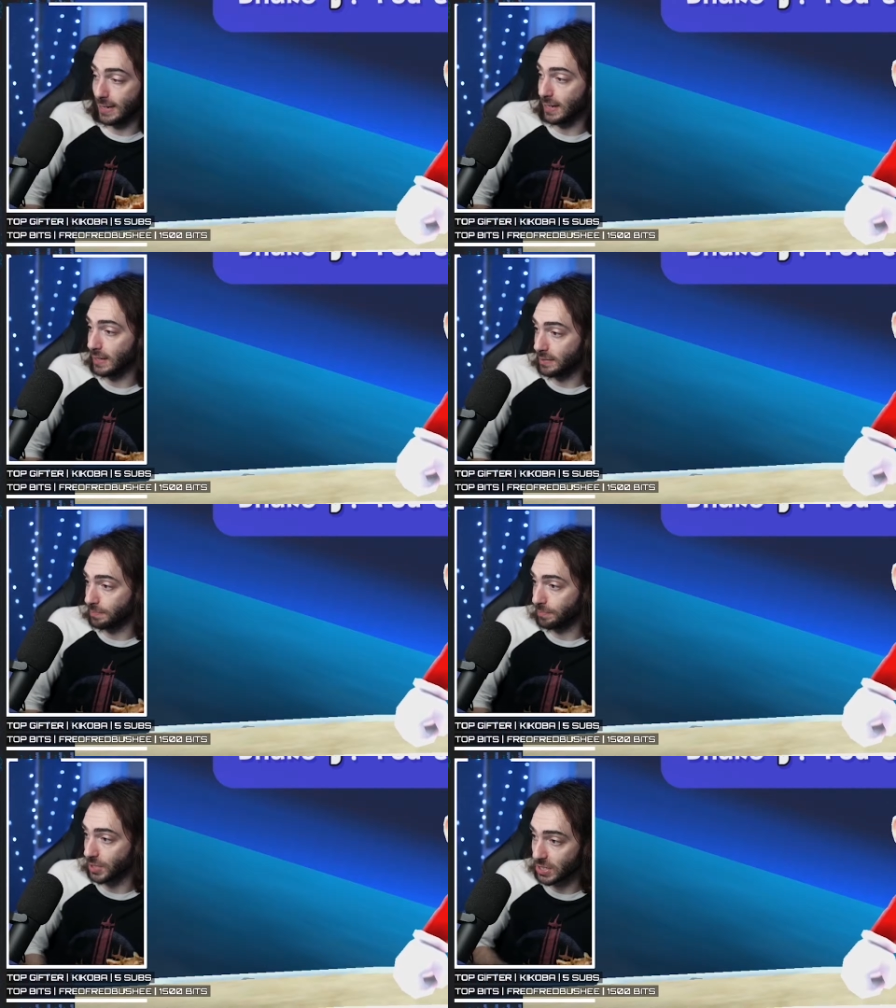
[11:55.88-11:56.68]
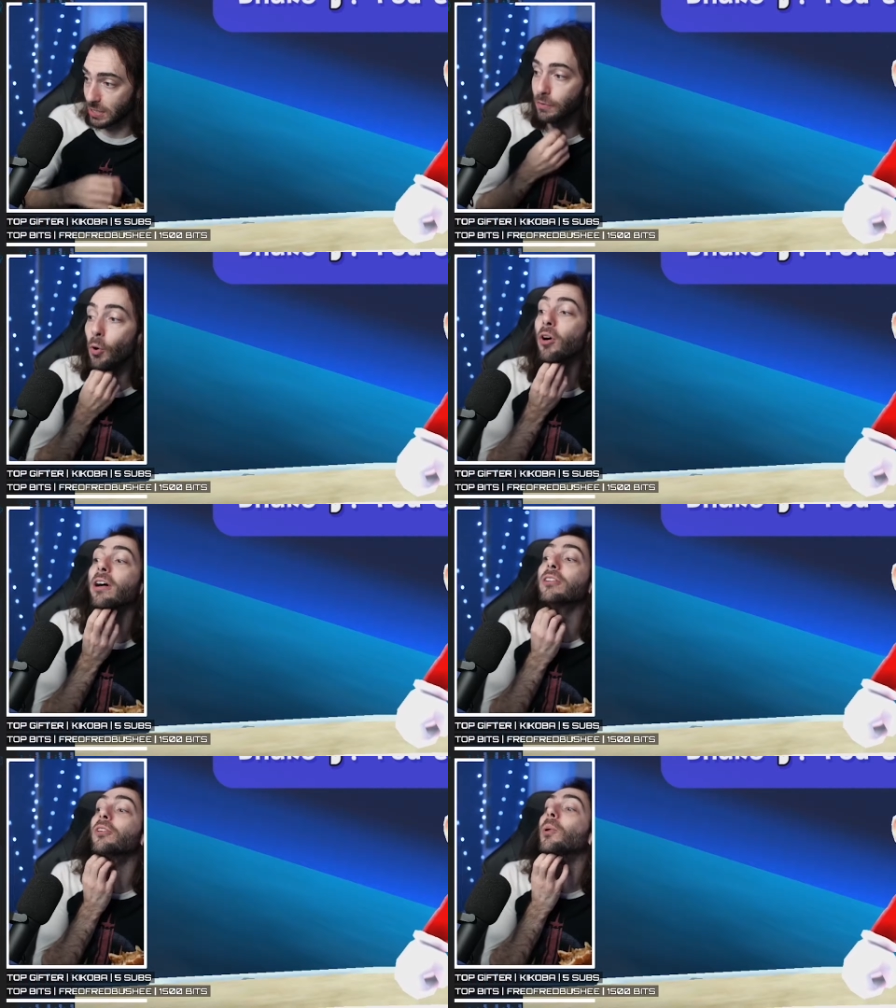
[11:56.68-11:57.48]
he did it in 64.
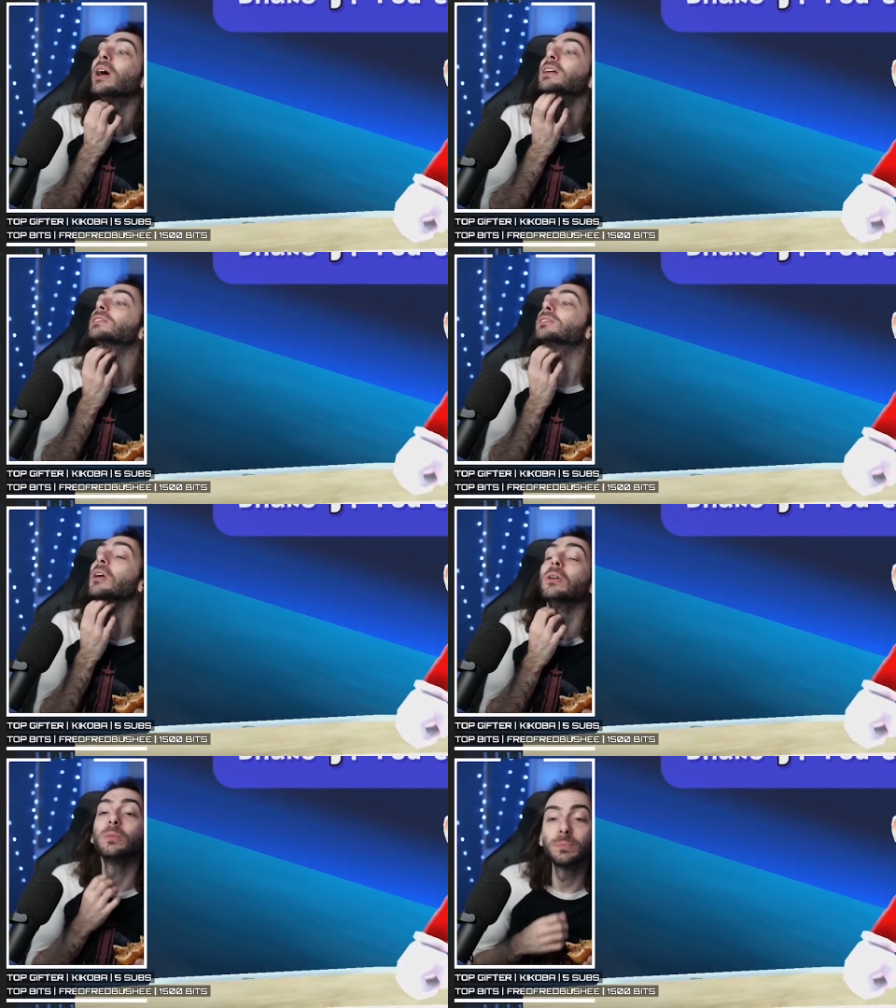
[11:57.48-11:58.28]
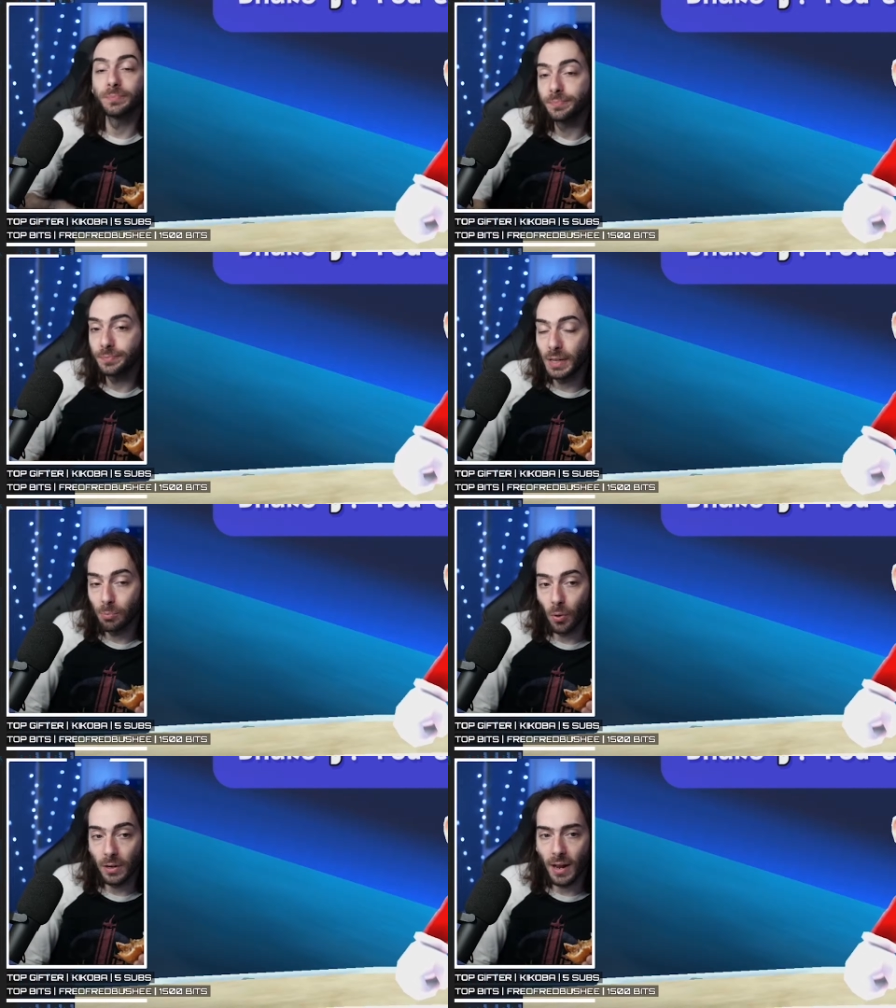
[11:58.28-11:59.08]
I don't know why it's so
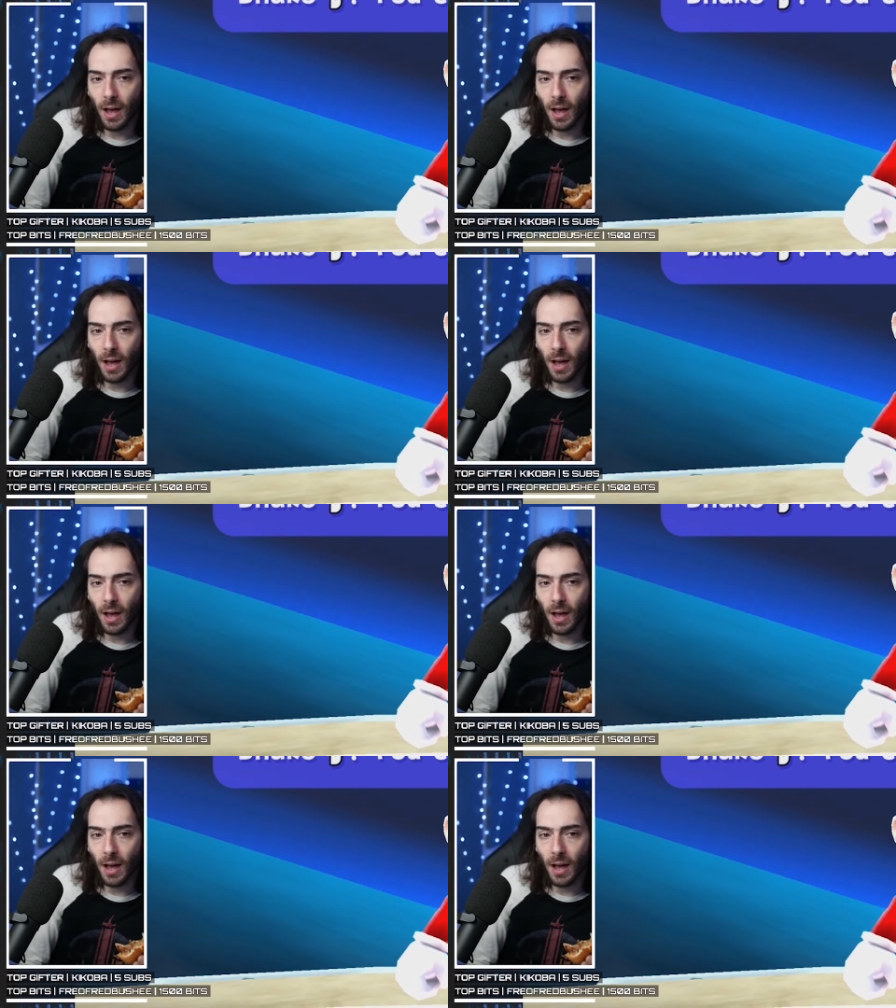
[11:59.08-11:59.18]
important